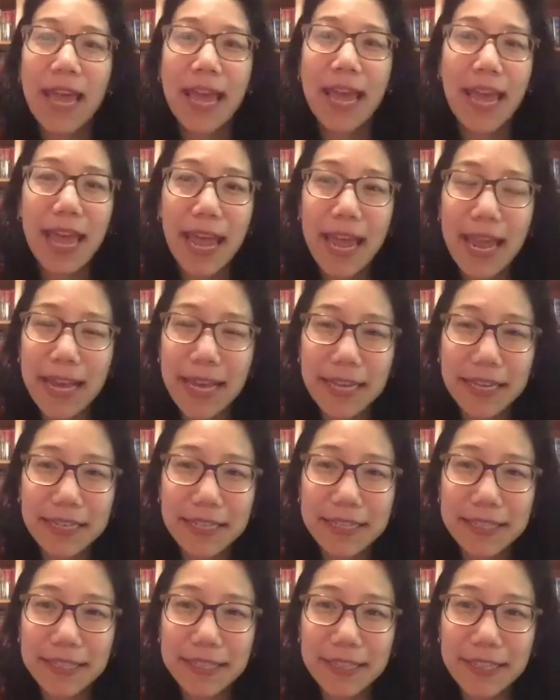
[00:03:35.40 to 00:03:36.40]

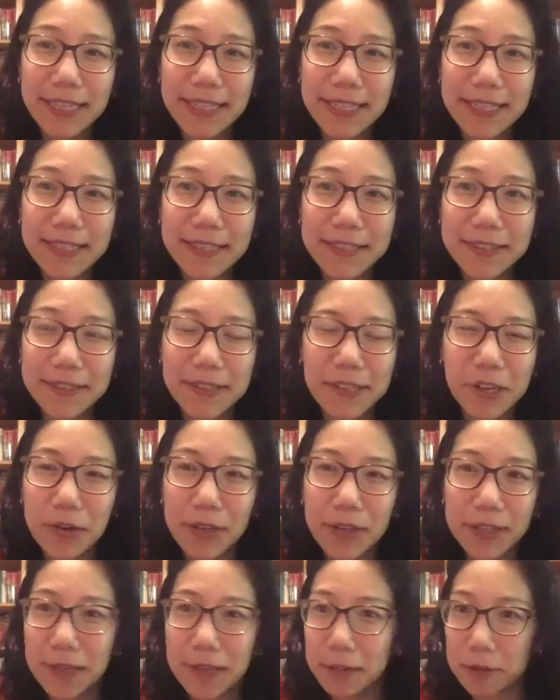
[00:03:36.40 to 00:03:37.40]
And it's,
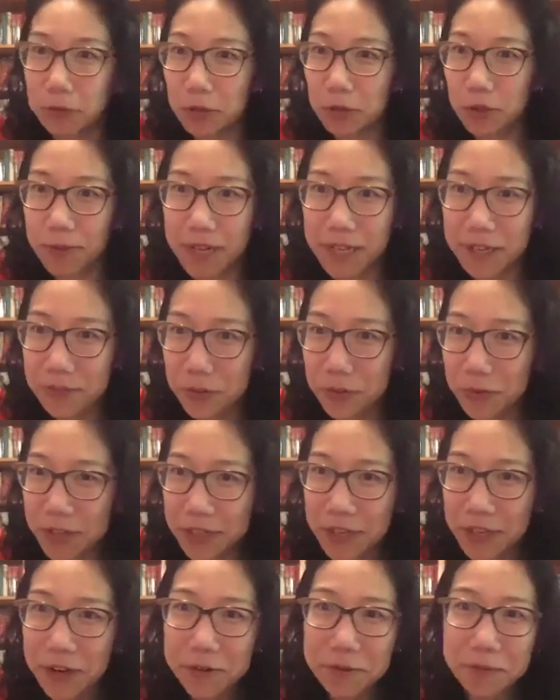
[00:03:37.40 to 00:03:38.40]
as I'm sure many of you all
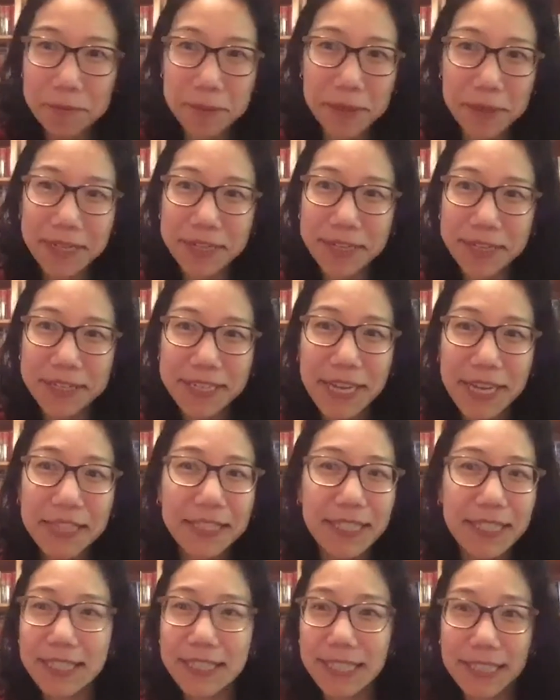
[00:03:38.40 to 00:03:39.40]
know, being in
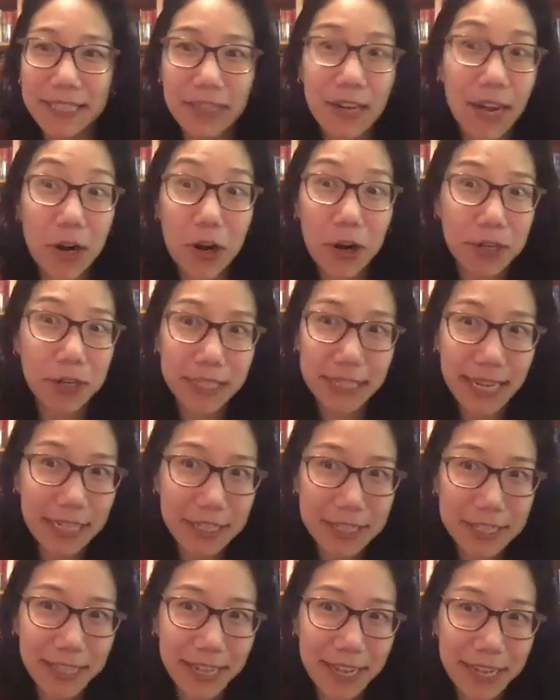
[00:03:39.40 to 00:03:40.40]
Texas, it's not hard to get
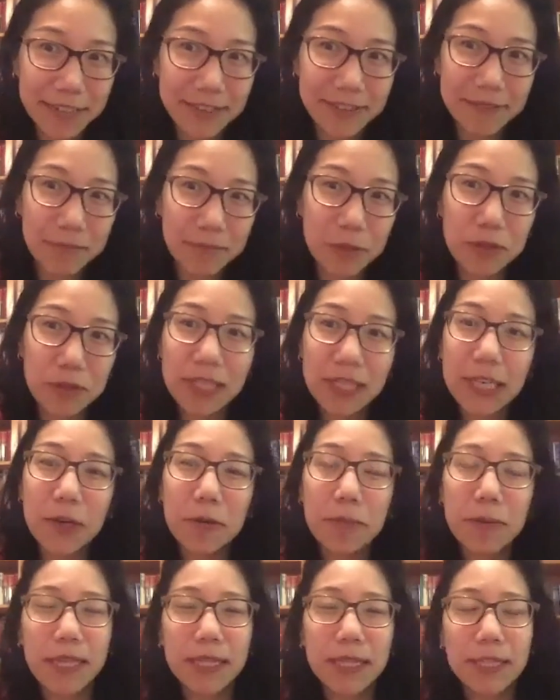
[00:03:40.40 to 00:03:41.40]
to that
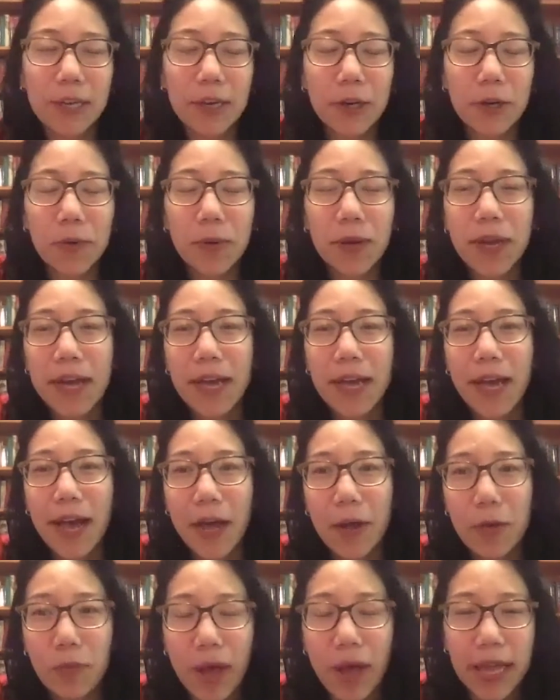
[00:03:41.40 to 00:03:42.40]
museum. And so
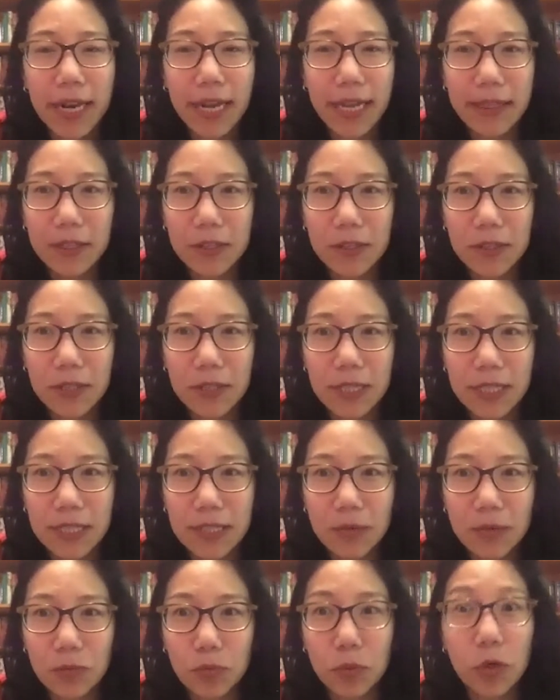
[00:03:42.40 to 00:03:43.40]
I went, and there's
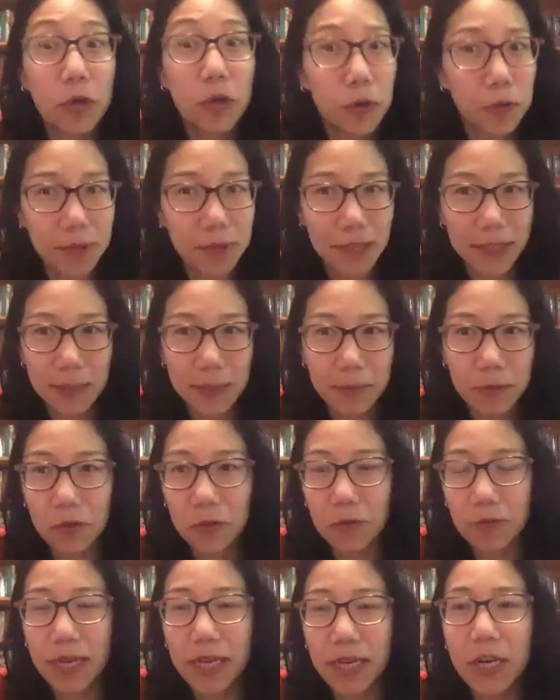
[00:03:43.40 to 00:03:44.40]
this room that some of
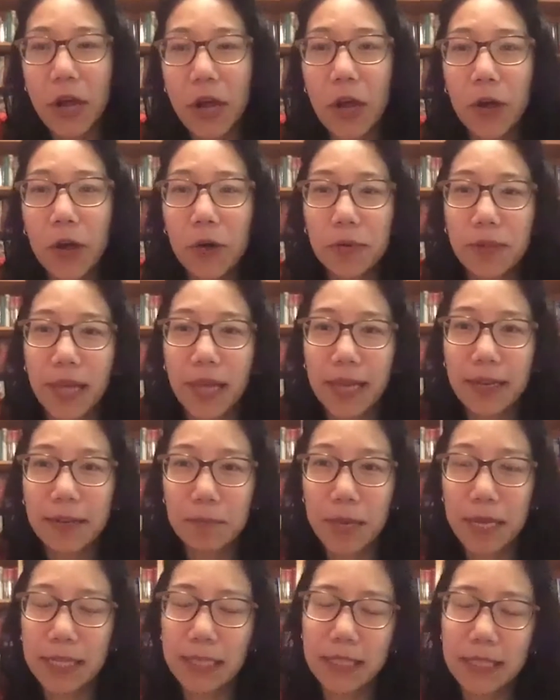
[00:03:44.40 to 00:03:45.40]
you may know that
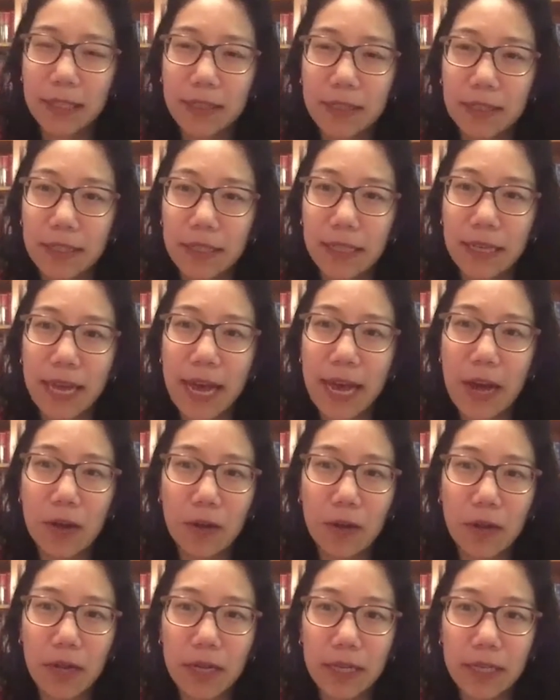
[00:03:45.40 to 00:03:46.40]
basically
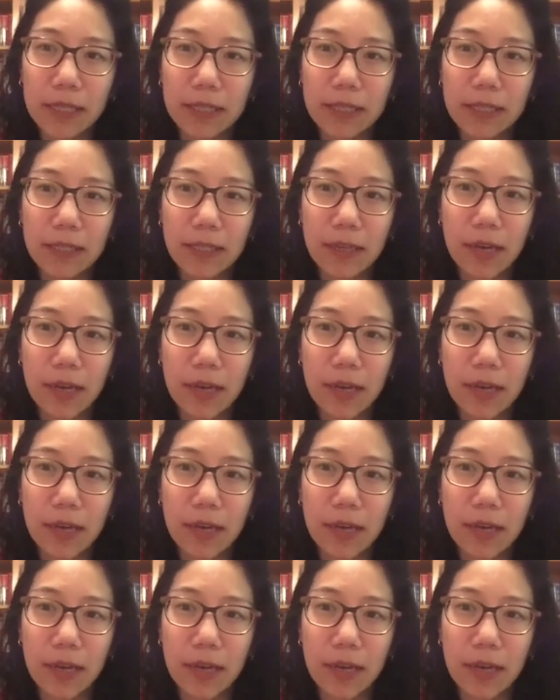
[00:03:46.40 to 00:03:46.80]
outlines